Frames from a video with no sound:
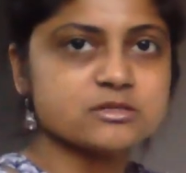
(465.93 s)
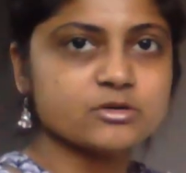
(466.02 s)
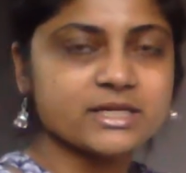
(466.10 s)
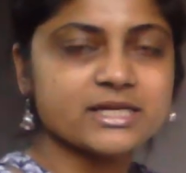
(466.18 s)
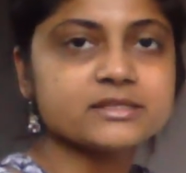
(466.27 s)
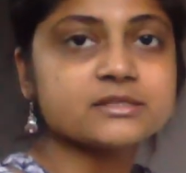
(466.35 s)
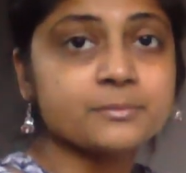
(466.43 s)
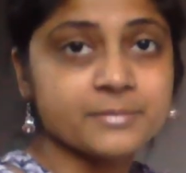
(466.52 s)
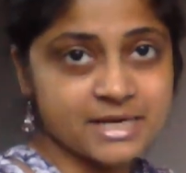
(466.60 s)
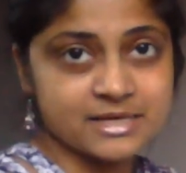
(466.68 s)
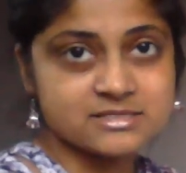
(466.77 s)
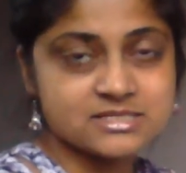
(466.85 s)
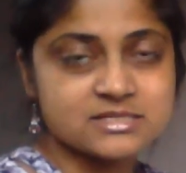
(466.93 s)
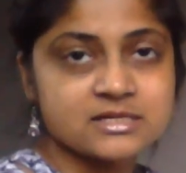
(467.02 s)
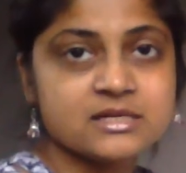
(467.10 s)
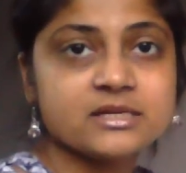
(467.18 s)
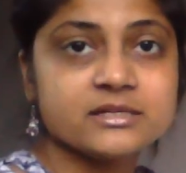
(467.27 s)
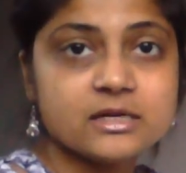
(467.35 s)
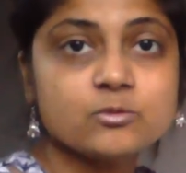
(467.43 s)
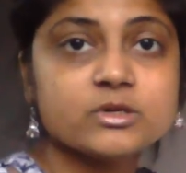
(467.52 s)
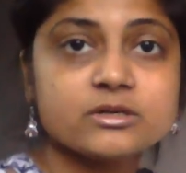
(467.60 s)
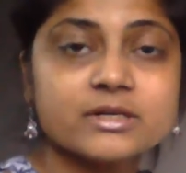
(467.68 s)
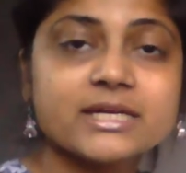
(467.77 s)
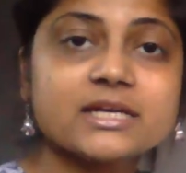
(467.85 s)
looking at the mass. Now we're
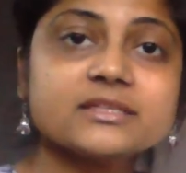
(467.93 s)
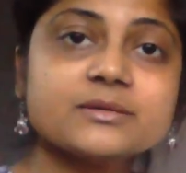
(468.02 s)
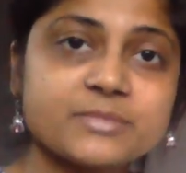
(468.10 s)
looking at the